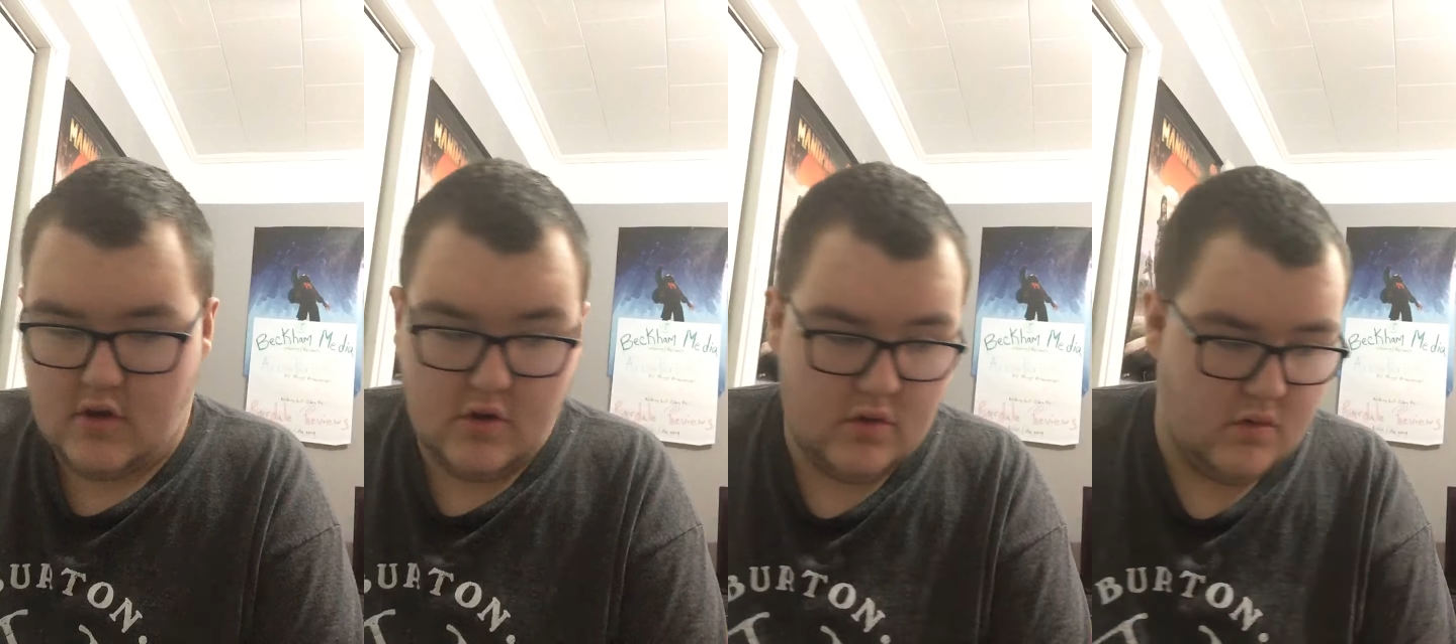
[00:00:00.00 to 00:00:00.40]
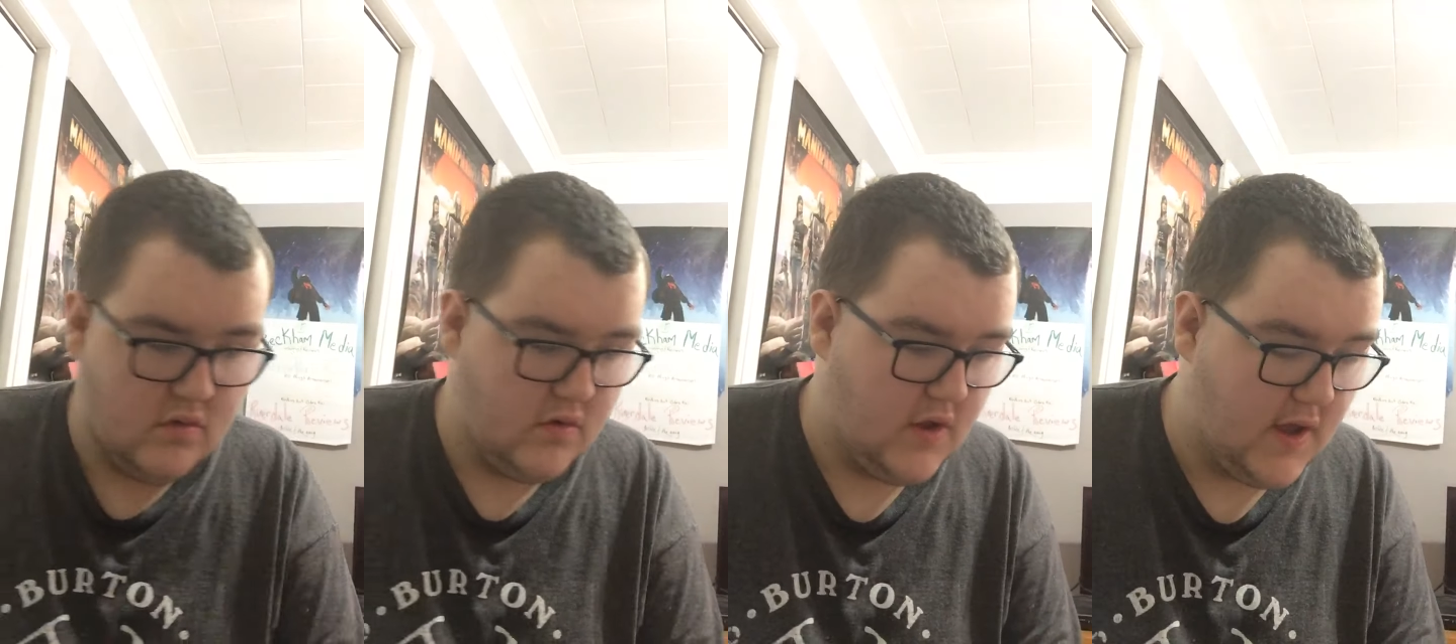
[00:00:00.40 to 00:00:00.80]
So
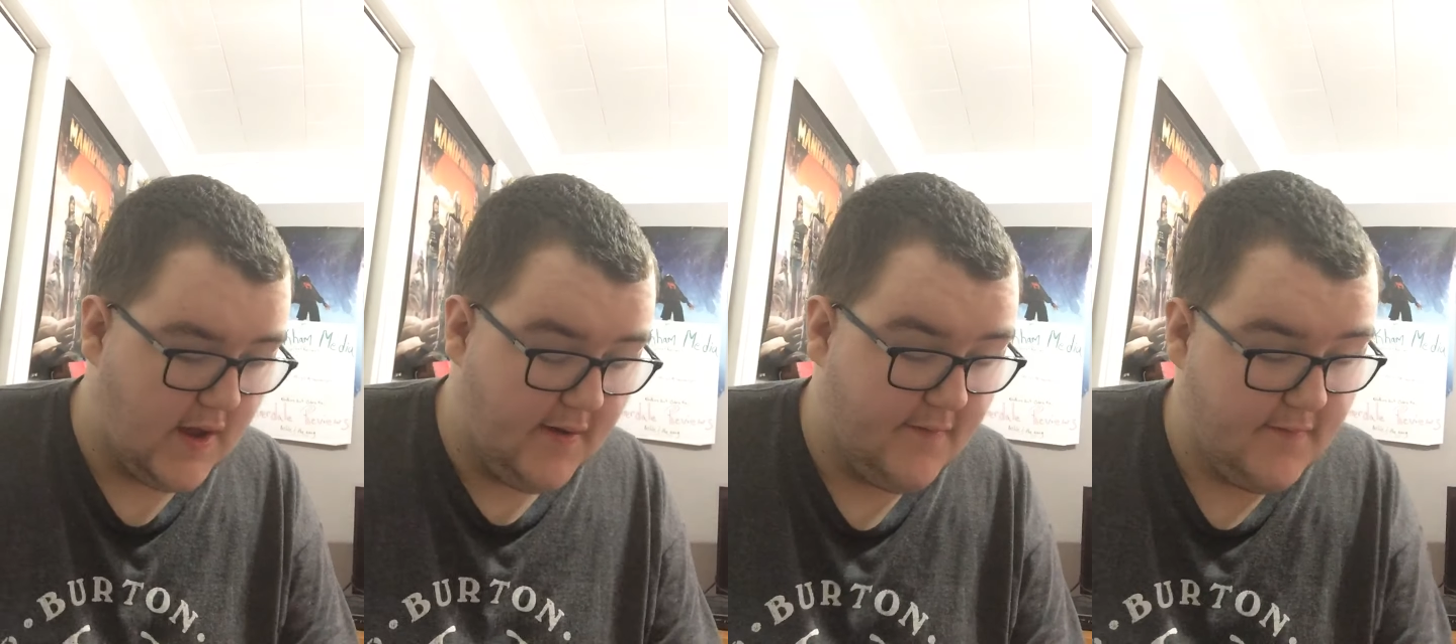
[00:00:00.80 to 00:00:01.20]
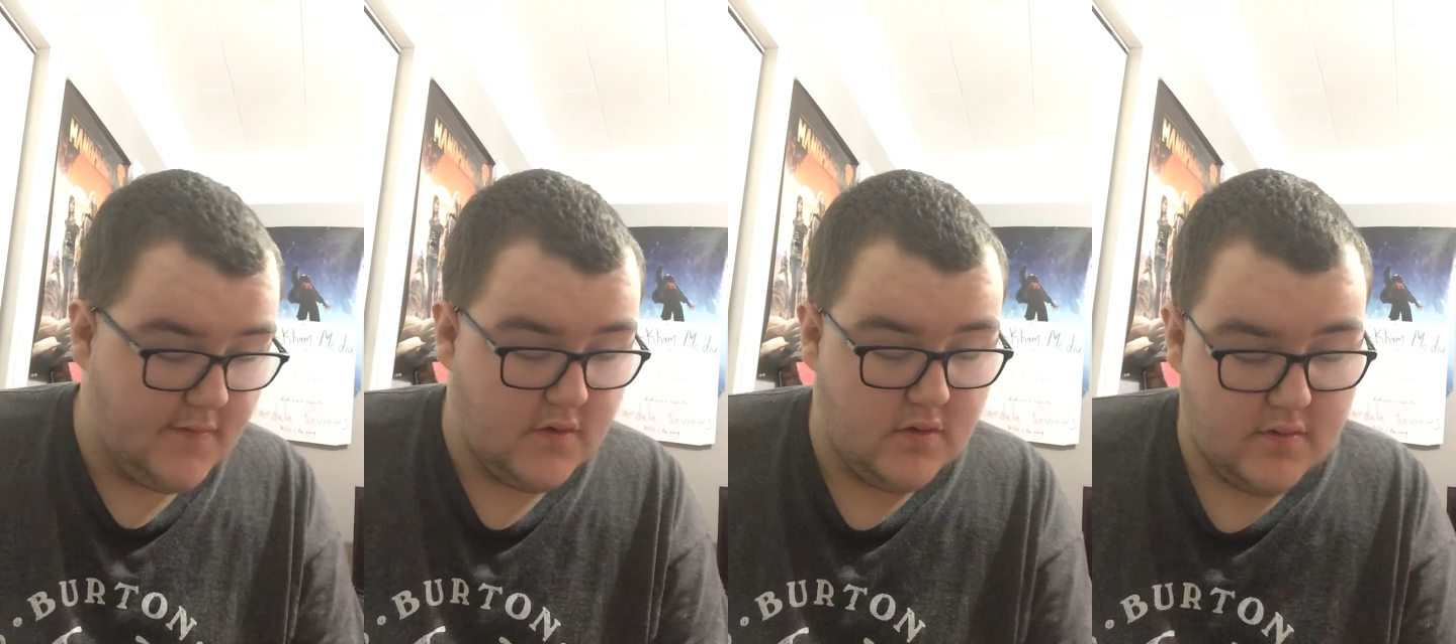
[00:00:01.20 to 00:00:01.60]
yeah.
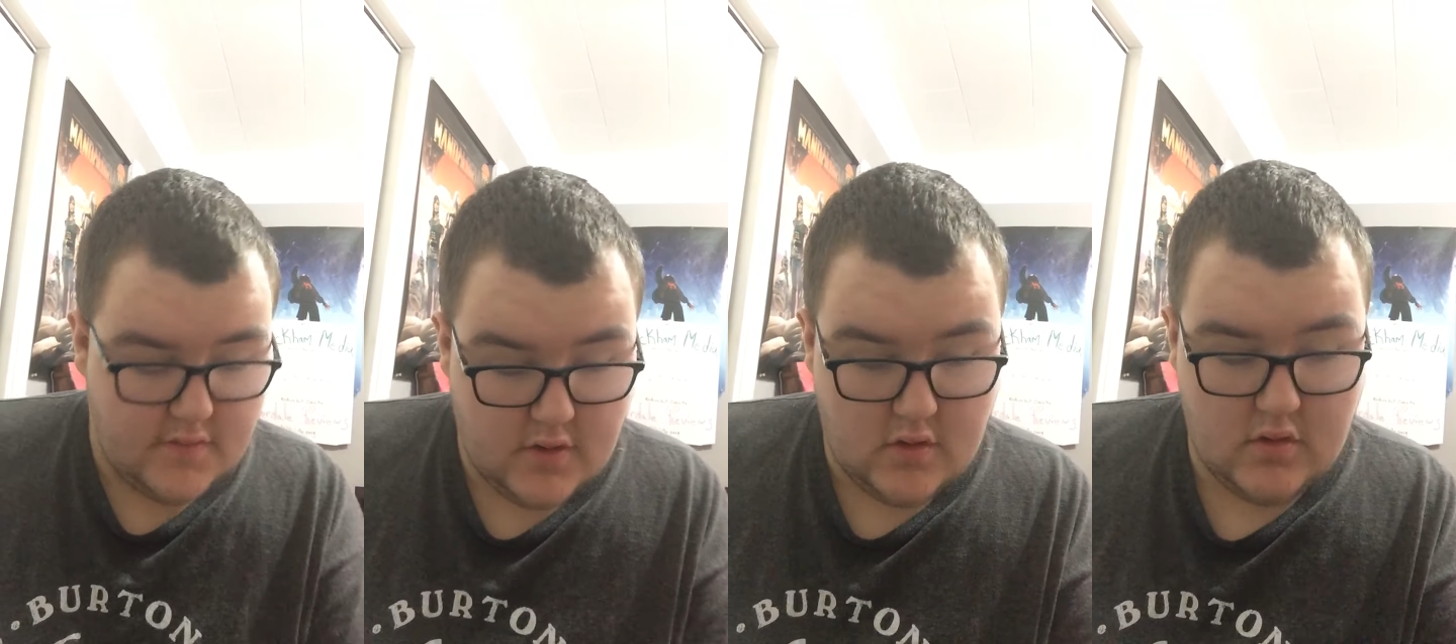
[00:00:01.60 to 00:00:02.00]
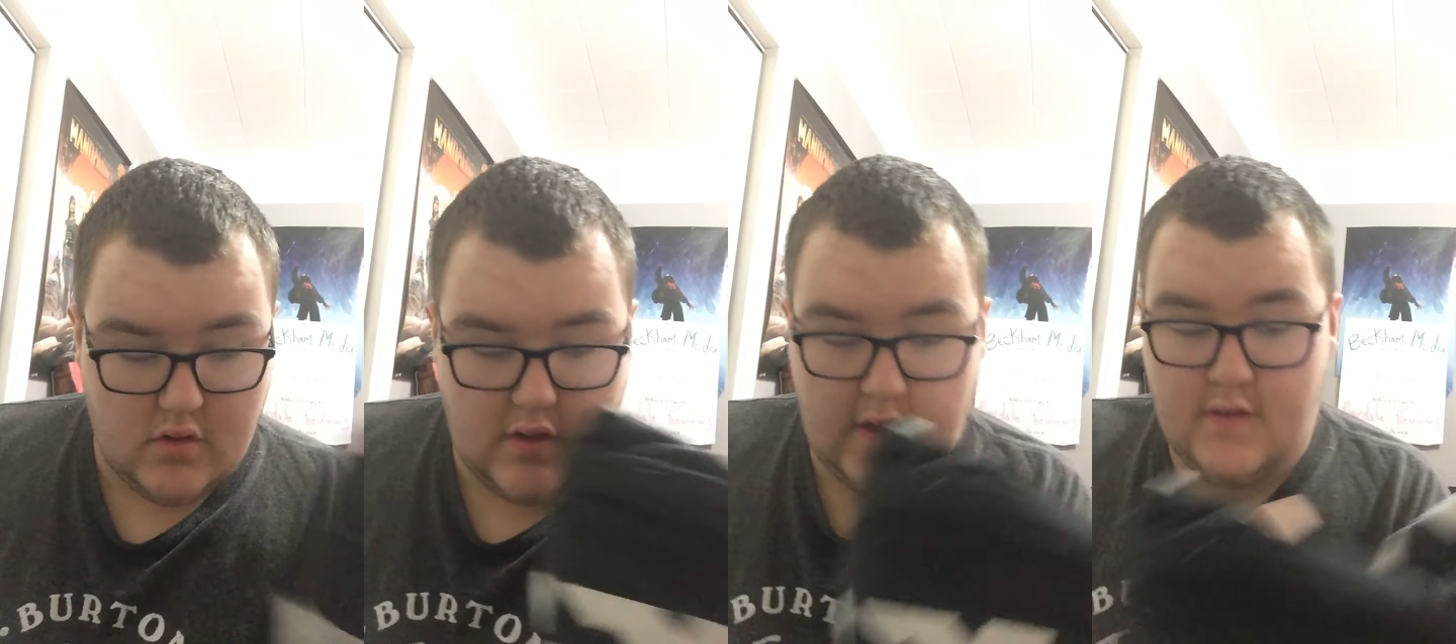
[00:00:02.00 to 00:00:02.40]

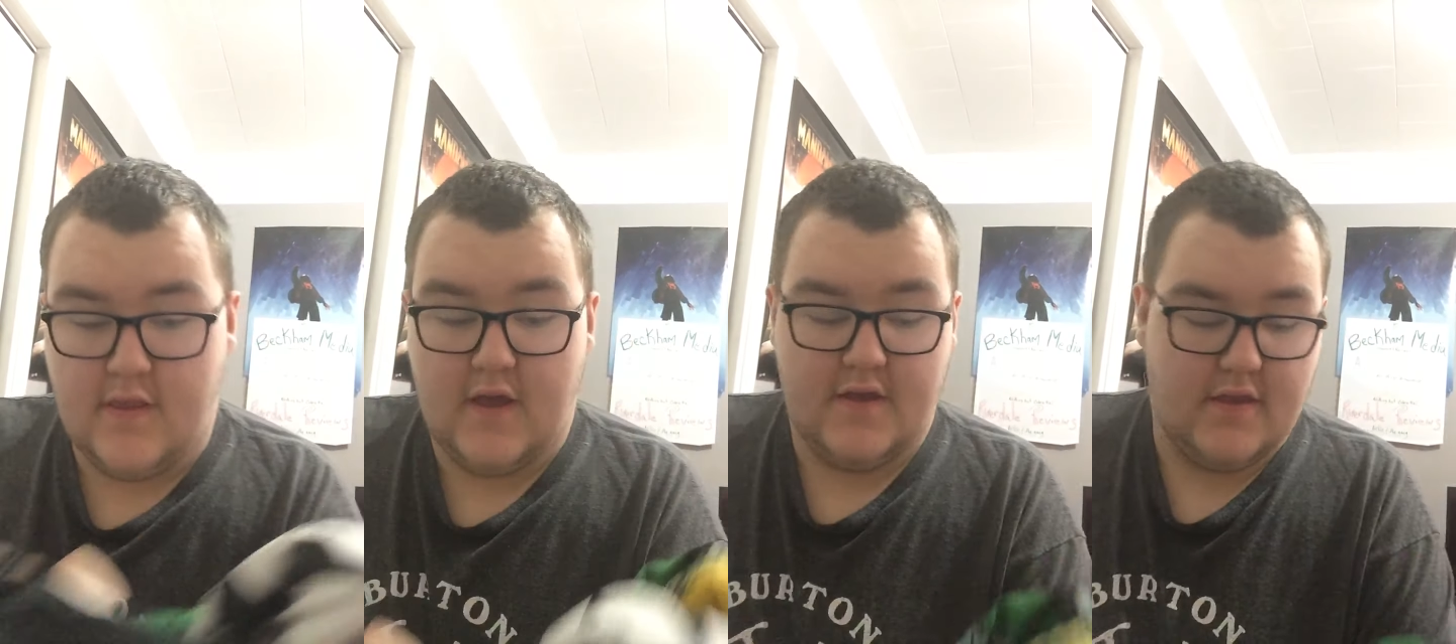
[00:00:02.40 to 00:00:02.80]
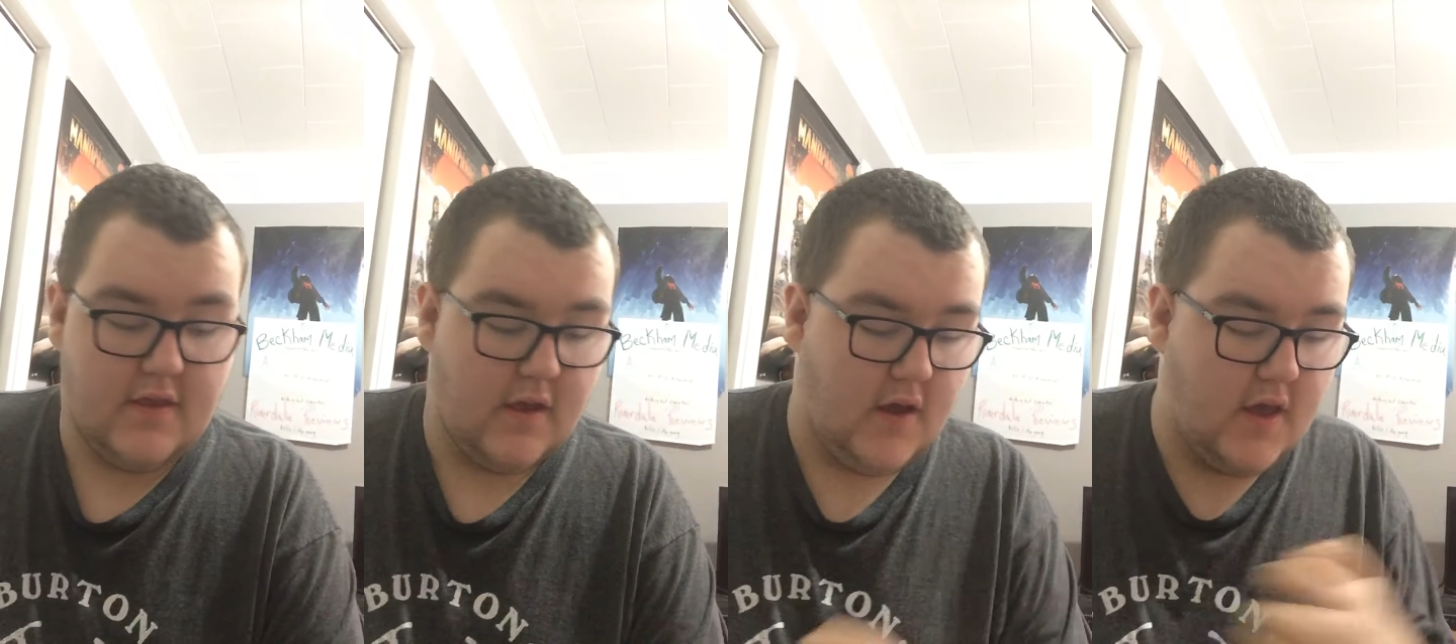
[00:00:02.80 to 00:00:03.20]
And Lex
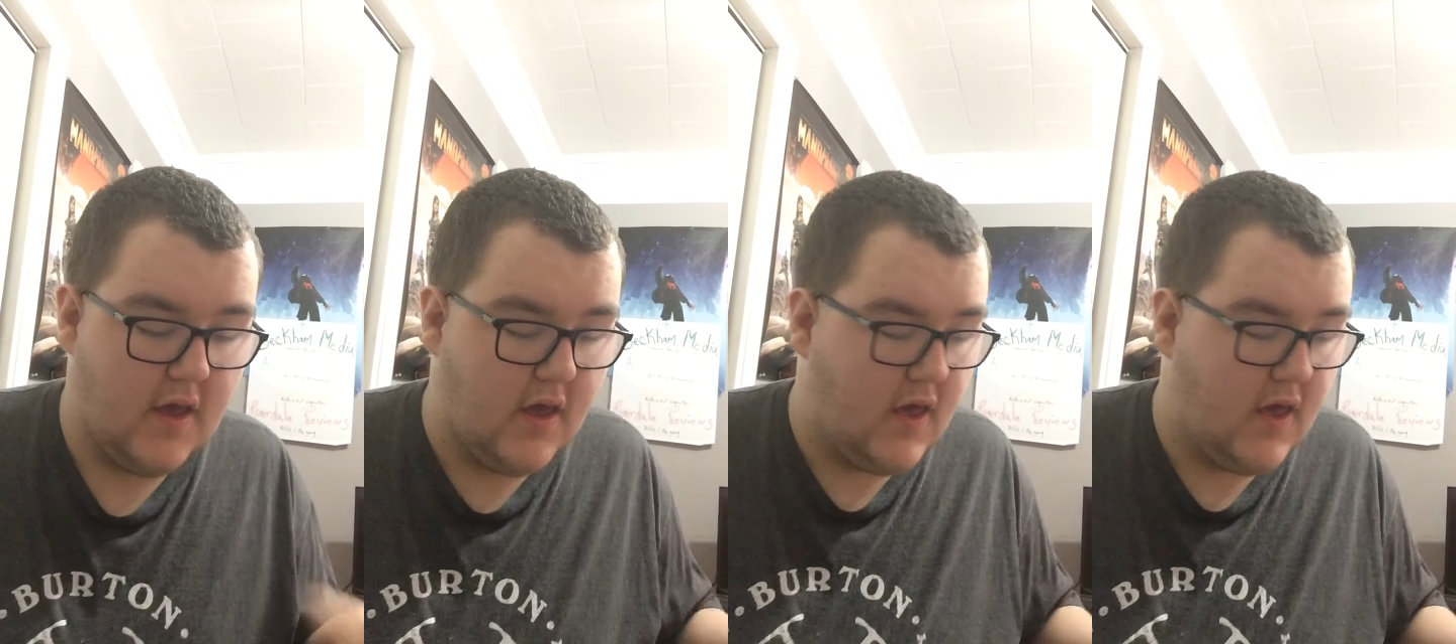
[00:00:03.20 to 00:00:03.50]
is like,